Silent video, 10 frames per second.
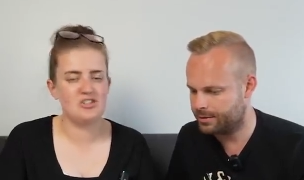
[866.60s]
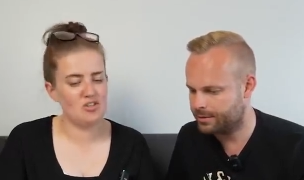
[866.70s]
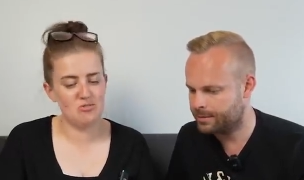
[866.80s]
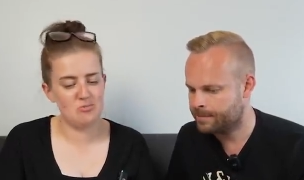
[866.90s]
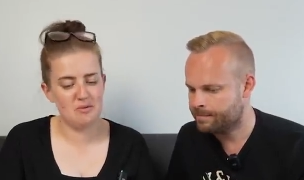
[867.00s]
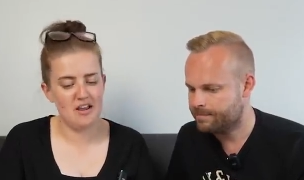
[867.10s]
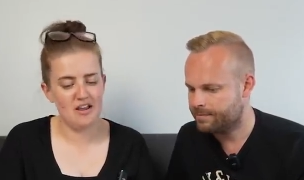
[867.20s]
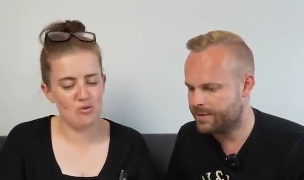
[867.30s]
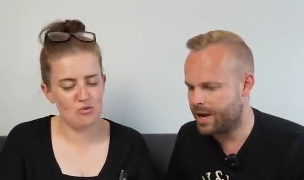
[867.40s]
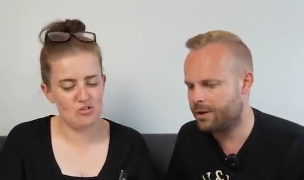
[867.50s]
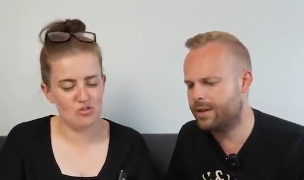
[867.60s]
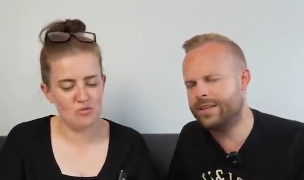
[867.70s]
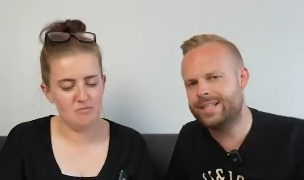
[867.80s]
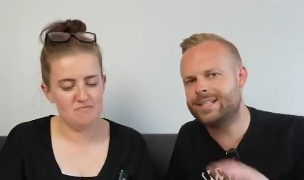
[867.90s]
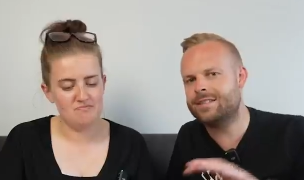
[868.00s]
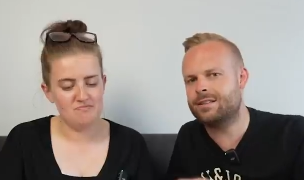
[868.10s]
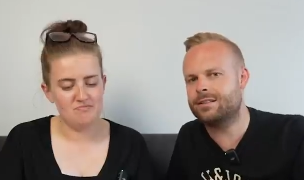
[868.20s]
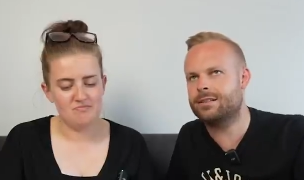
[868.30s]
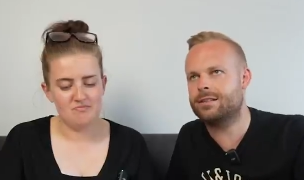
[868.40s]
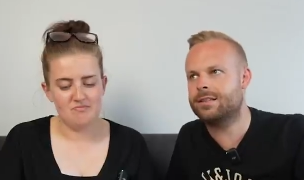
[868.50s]
Speaker 1: is going to be good no, at all. this
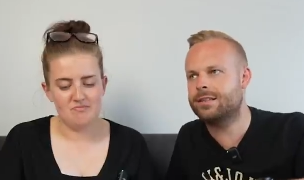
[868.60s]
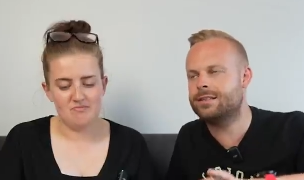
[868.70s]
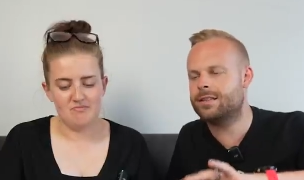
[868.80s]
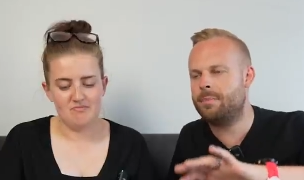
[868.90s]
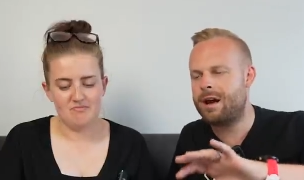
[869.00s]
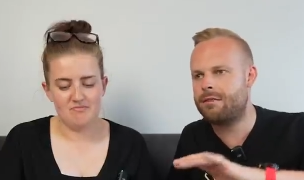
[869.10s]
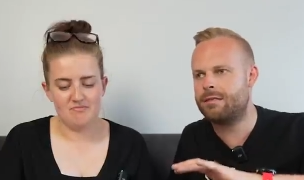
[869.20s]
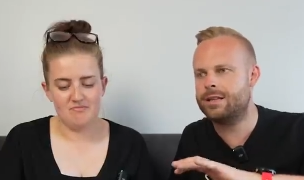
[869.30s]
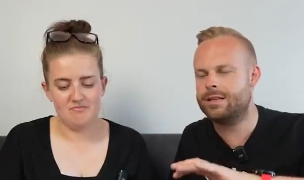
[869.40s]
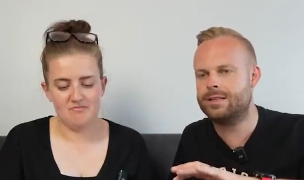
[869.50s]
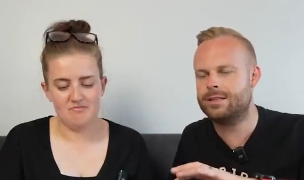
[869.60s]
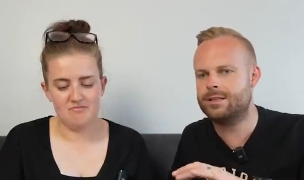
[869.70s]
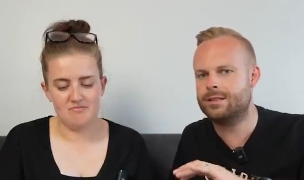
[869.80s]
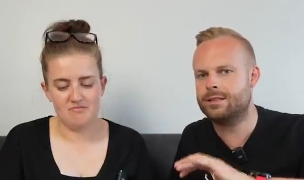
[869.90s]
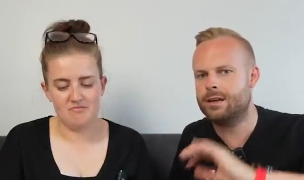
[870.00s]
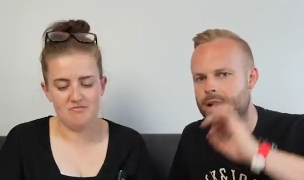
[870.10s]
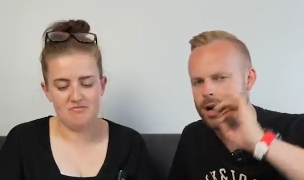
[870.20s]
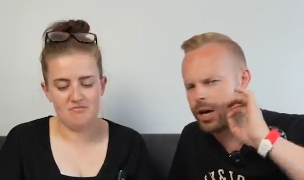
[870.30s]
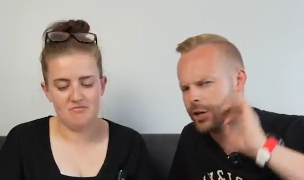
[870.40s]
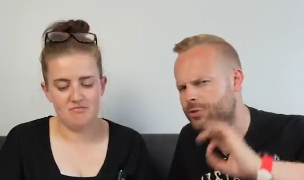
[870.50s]
Speaker 2: isn't. This apparently this isn't
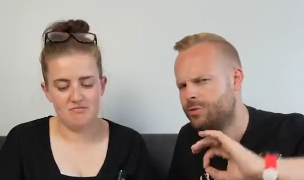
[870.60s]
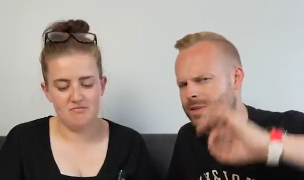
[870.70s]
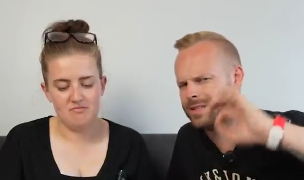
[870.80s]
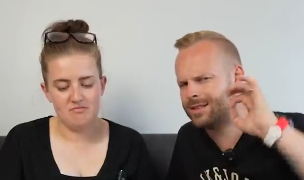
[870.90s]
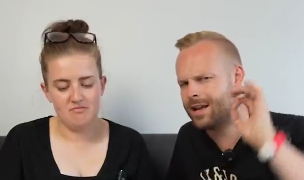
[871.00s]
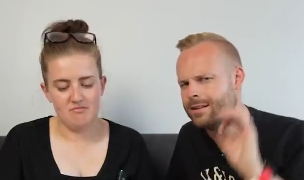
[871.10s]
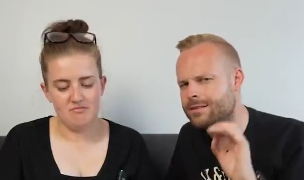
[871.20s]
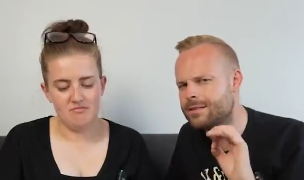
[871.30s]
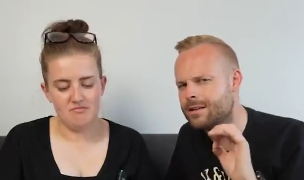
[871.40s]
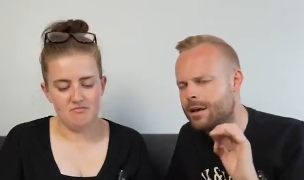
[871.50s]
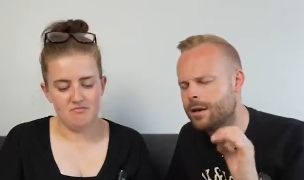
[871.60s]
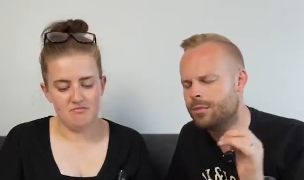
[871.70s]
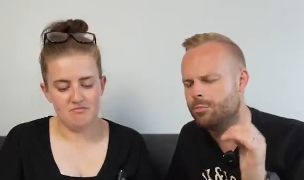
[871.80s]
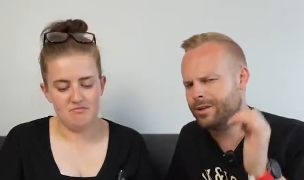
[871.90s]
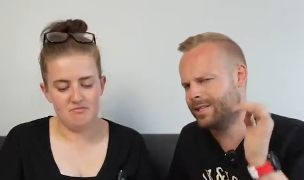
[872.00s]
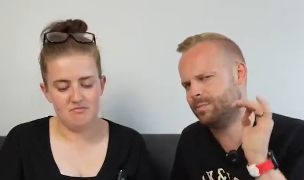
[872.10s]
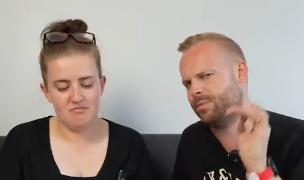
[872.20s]
hundred percent, but it's